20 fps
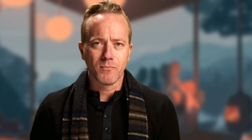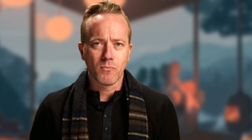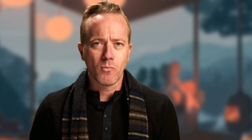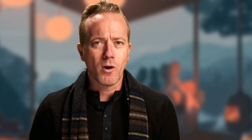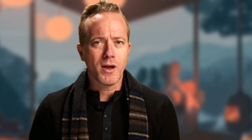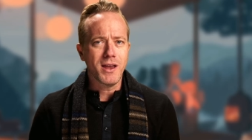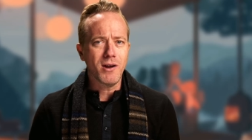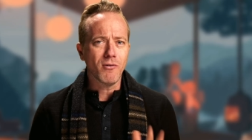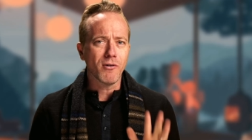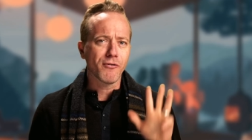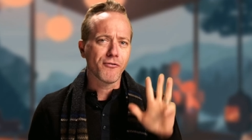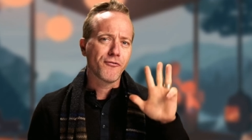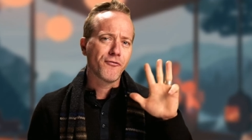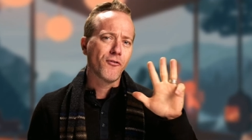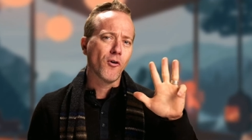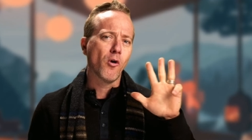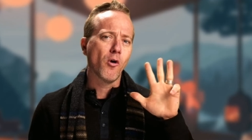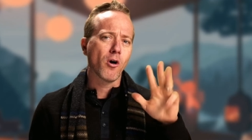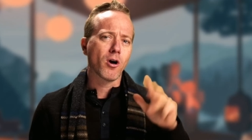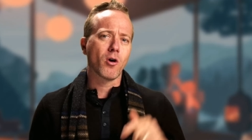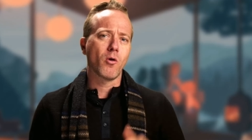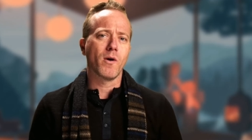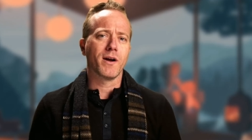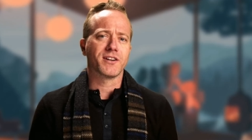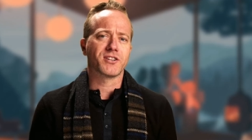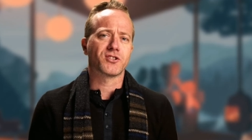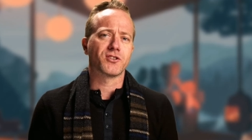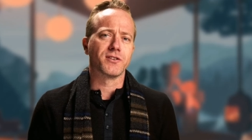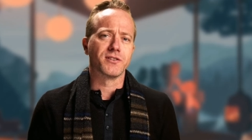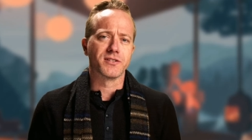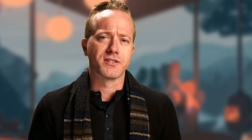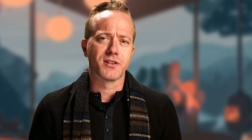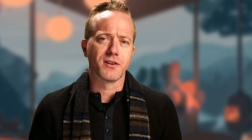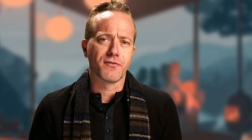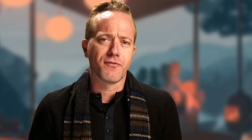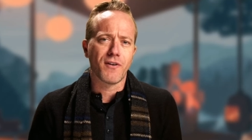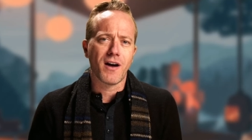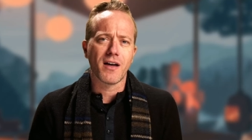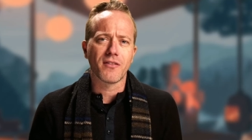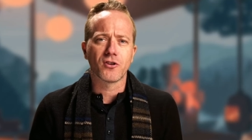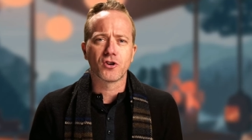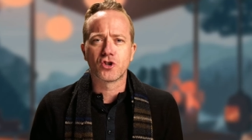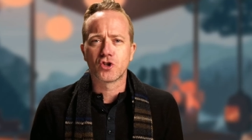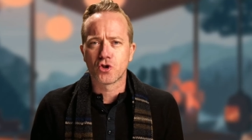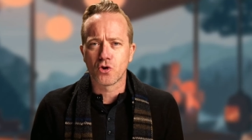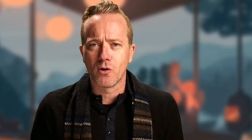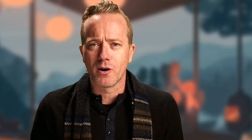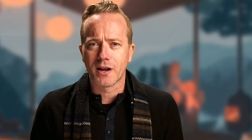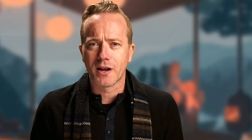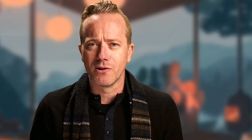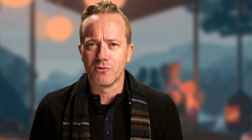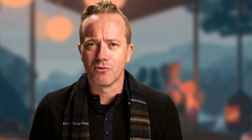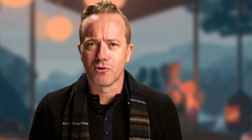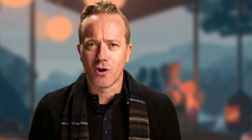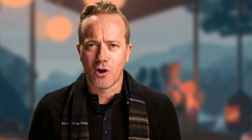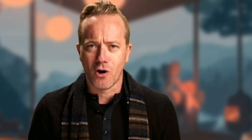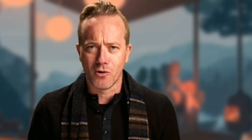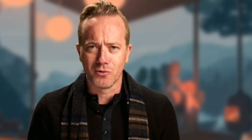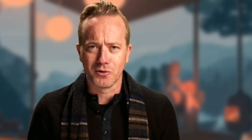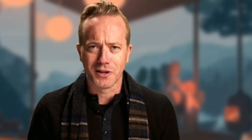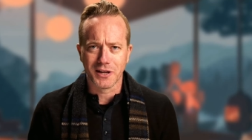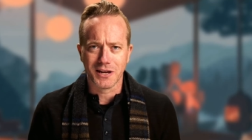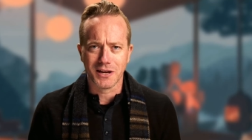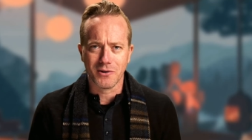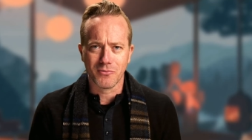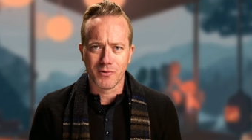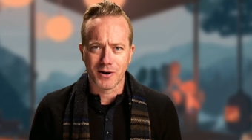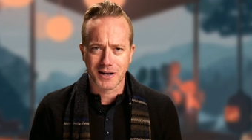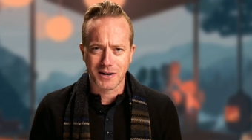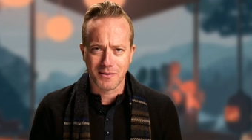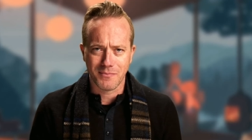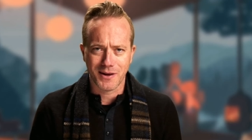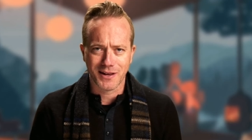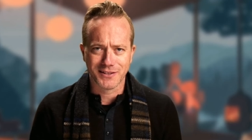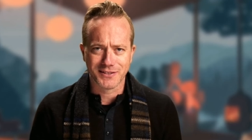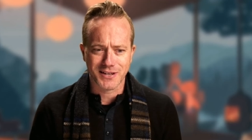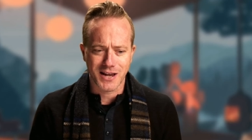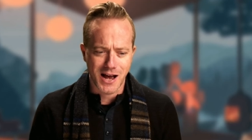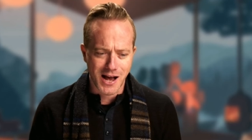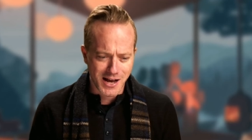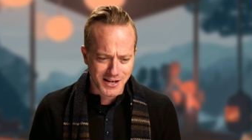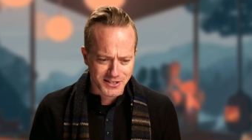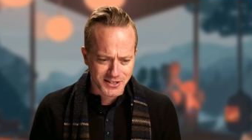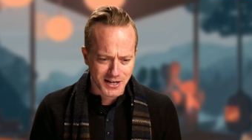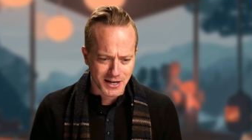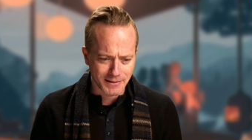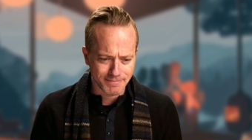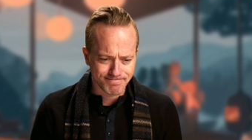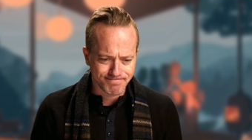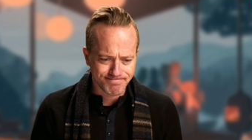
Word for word: Well, here are four questions that Father Sean Kilcawley recommends asking.